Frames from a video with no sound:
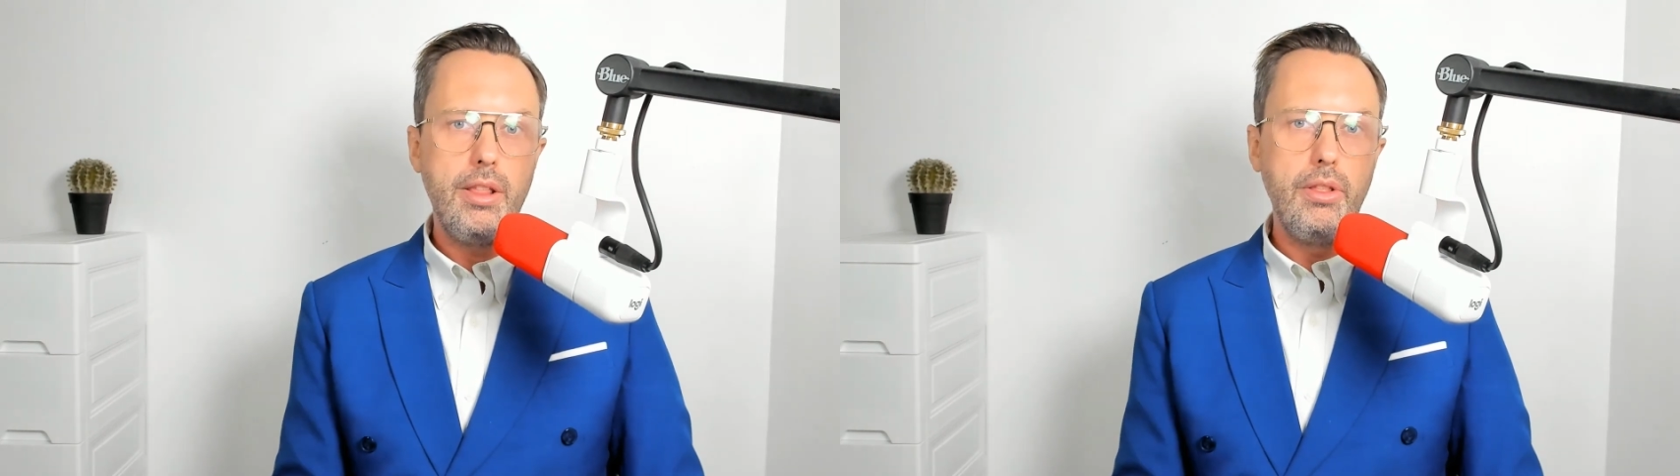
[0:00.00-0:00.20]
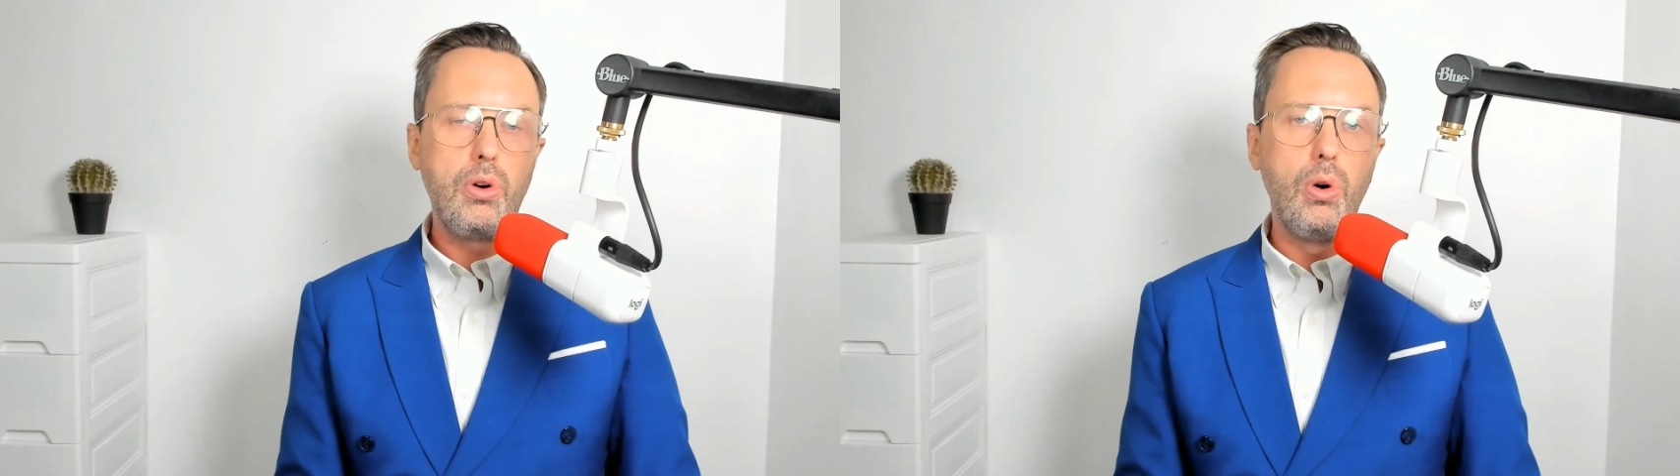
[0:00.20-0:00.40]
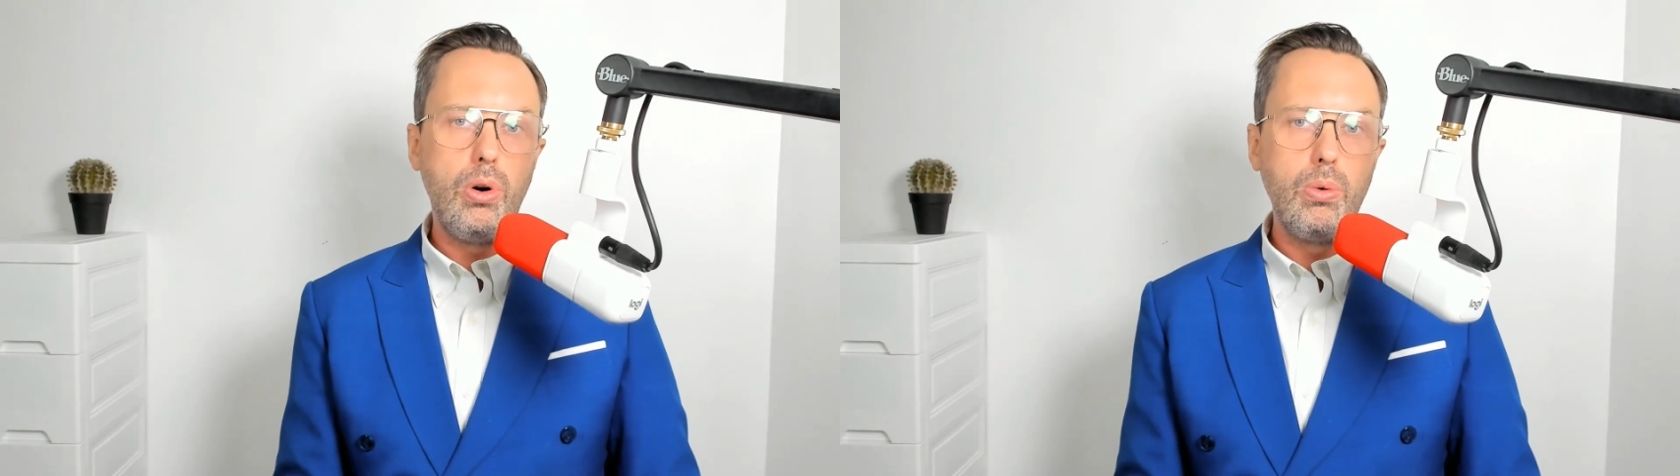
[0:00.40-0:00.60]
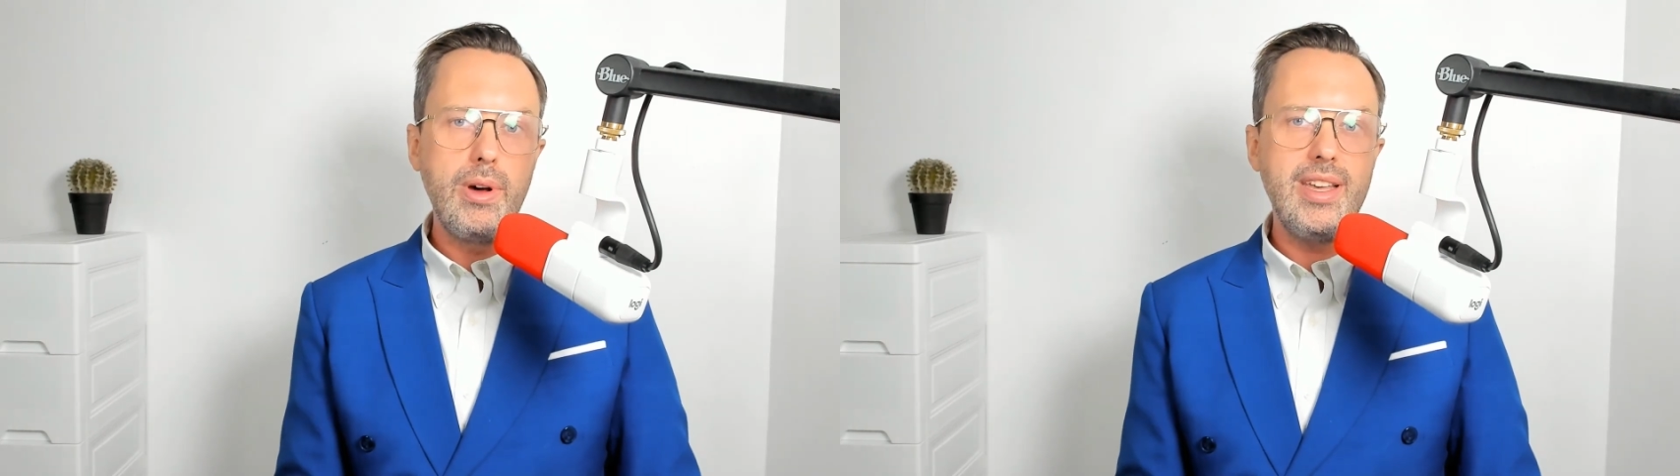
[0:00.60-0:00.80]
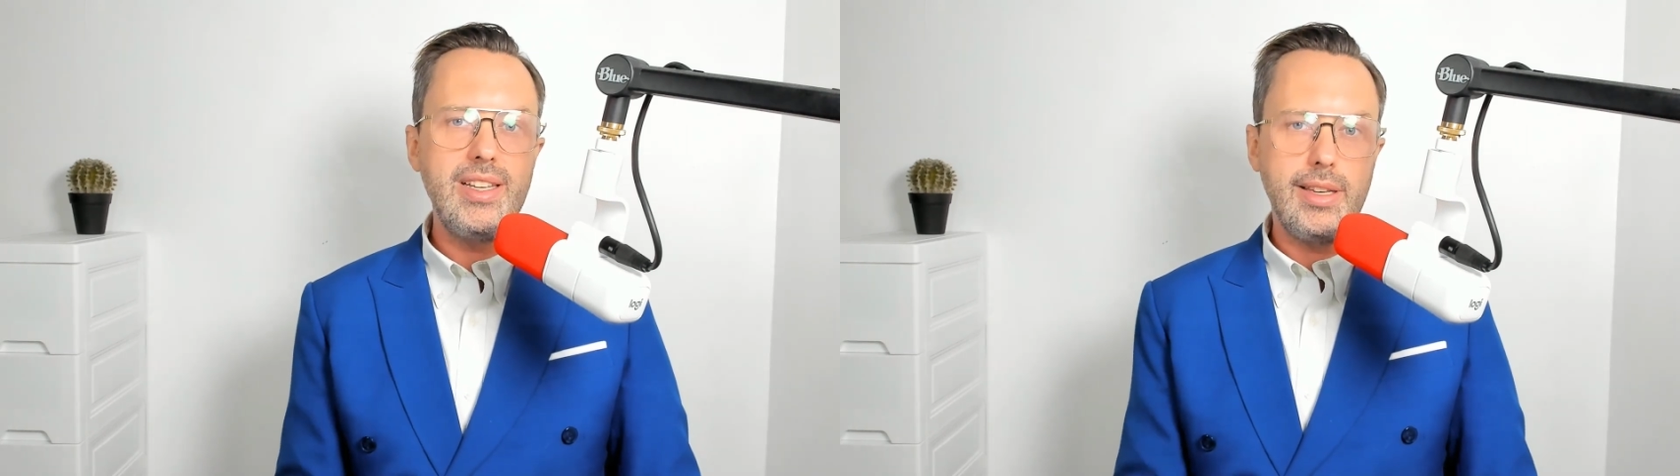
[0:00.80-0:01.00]
The goal with
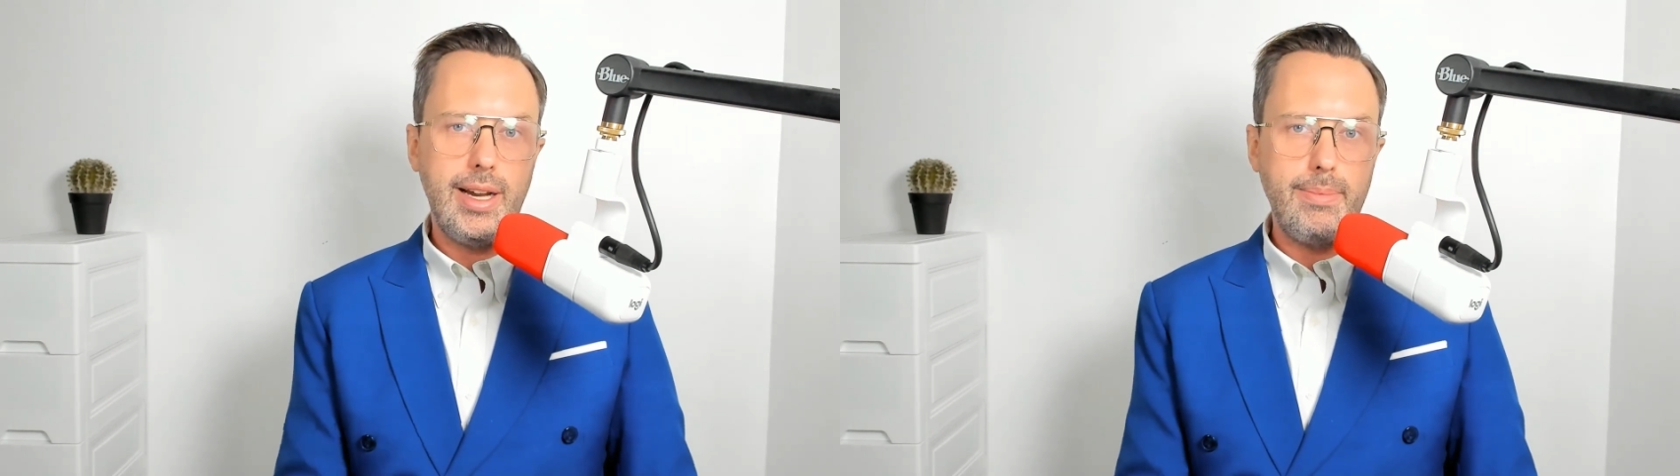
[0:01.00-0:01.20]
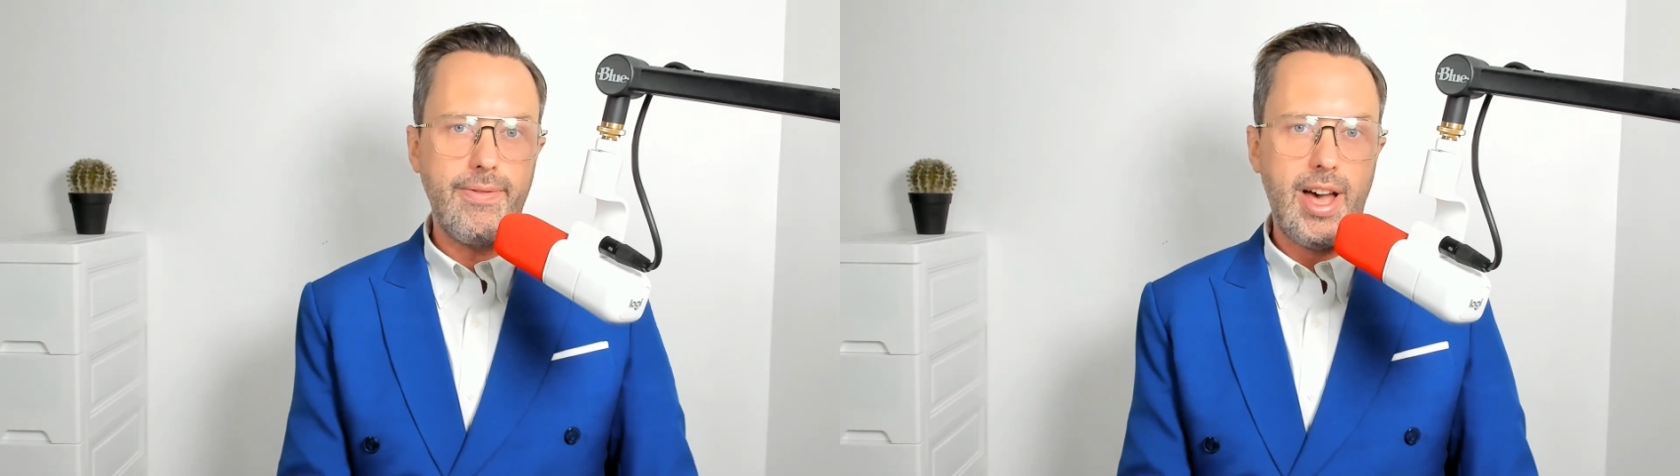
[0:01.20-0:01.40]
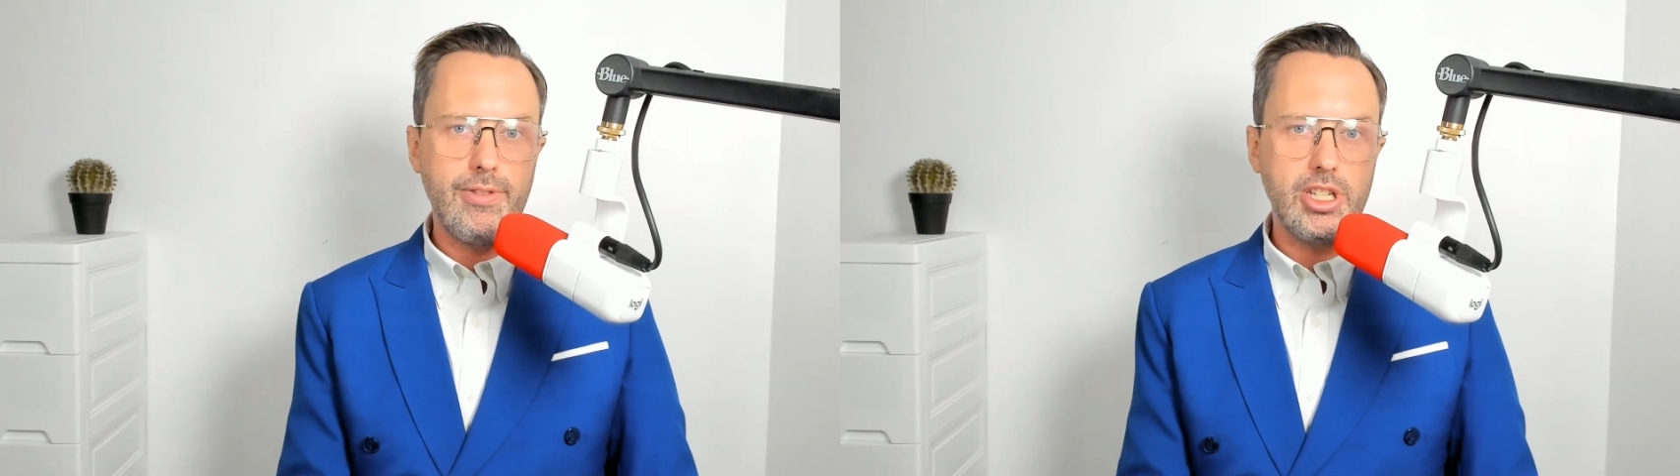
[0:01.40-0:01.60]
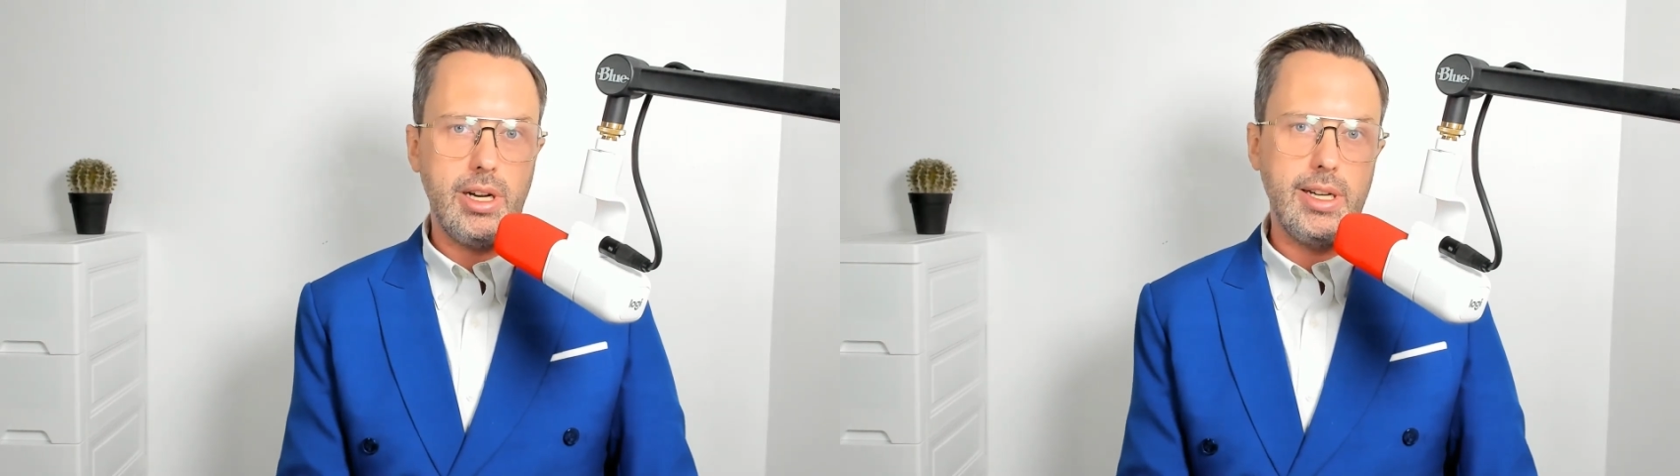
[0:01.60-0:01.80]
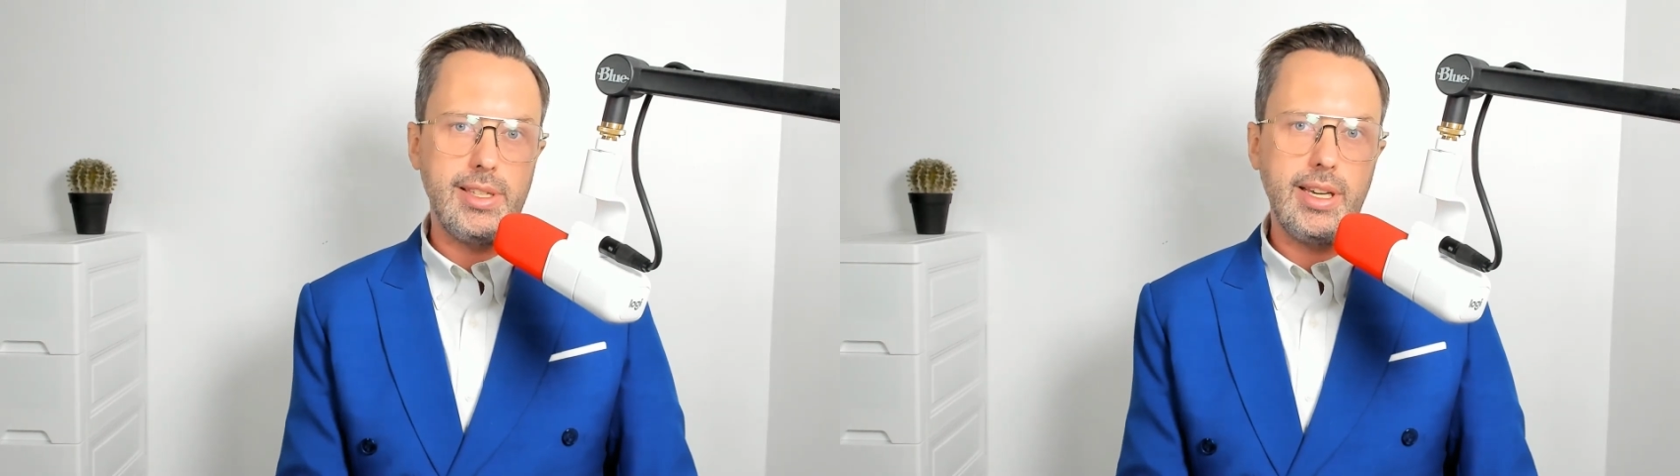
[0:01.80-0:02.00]
this type of
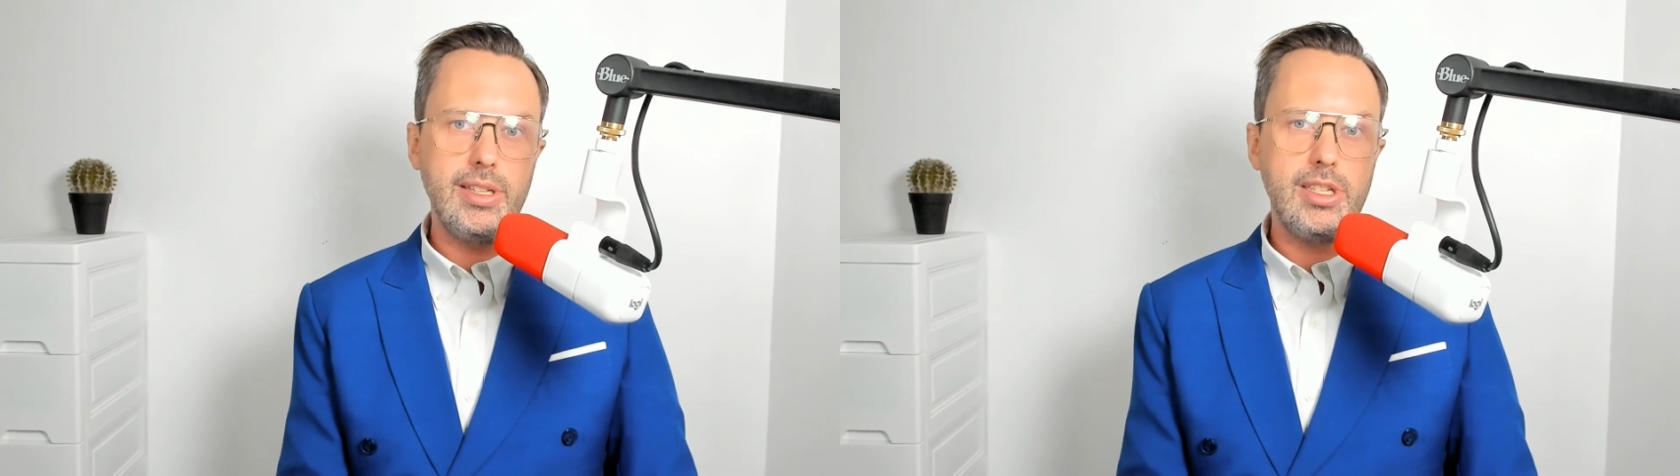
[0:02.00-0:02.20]
advertising is to